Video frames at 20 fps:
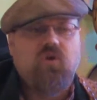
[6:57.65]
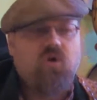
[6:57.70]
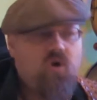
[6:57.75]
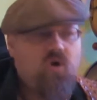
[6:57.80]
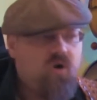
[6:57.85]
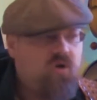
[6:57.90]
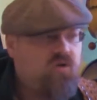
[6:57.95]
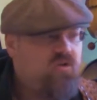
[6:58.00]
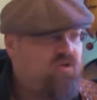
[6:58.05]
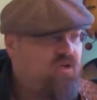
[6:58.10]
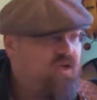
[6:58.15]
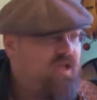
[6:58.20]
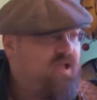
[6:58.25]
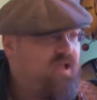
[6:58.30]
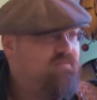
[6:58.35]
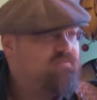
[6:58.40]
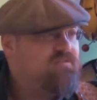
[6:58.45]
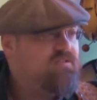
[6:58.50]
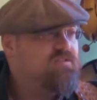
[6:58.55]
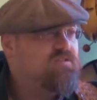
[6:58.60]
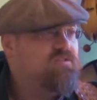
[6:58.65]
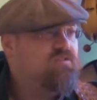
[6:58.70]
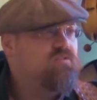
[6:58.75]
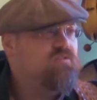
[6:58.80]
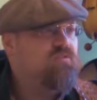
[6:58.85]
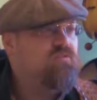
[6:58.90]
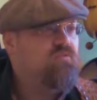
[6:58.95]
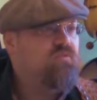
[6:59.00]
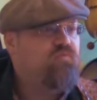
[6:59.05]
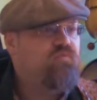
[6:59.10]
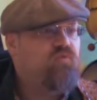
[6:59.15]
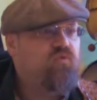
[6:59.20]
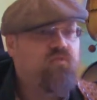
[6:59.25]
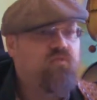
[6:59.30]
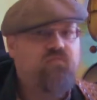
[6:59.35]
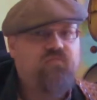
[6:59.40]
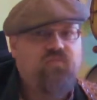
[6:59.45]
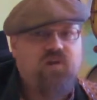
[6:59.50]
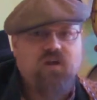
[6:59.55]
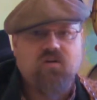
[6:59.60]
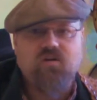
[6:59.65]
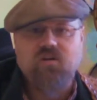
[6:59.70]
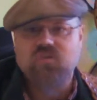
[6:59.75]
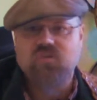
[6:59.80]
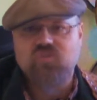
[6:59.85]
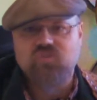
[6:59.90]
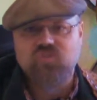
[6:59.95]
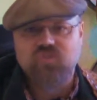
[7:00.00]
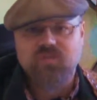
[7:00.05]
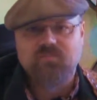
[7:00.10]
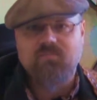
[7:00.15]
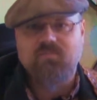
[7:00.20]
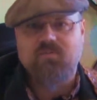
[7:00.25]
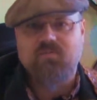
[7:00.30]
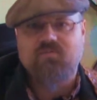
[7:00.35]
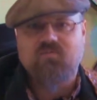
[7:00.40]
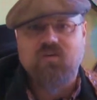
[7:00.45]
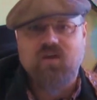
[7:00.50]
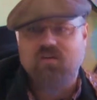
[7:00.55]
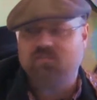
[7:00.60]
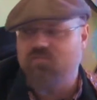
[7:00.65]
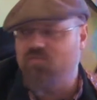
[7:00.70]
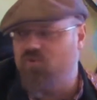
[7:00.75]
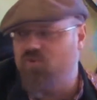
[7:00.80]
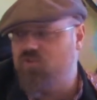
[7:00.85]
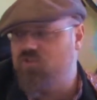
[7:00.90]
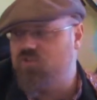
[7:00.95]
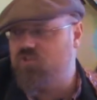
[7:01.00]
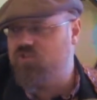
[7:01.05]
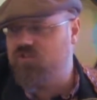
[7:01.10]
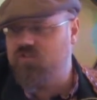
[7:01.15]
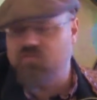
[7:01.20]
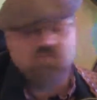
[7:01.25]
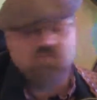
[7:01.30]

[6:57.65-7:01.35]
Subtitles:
All you have to do for a very simplified version